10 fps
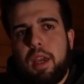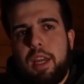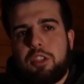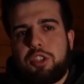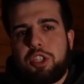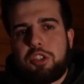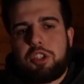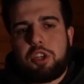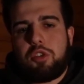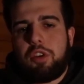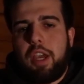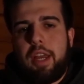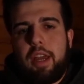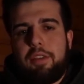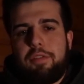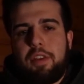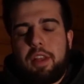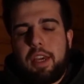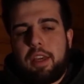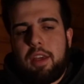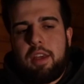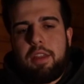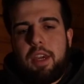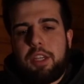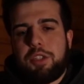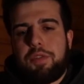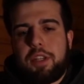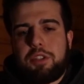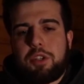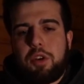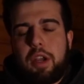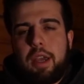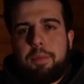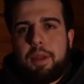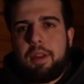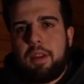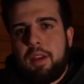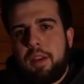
And it's just to create. I feel like the age of Instagram and